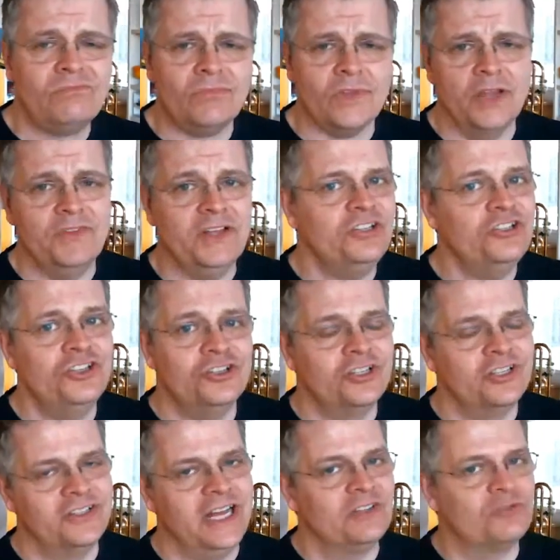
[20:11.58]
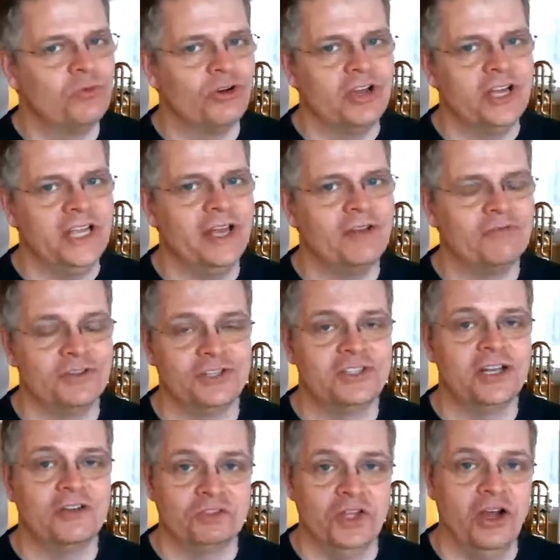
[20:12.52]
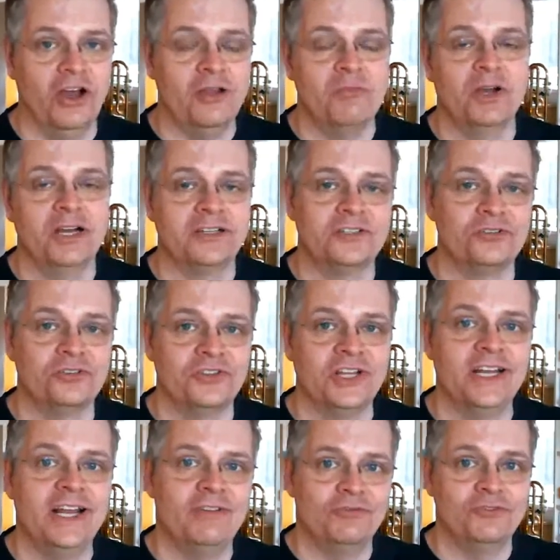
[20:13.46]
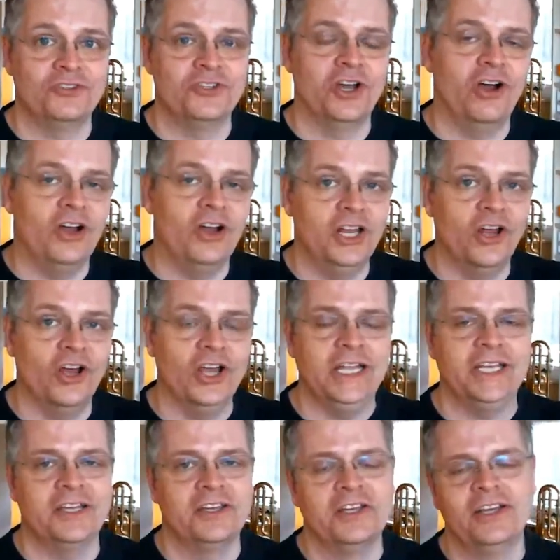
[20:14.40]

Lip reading: that's just because that's what I get for the stuff that I master at the levels that I like.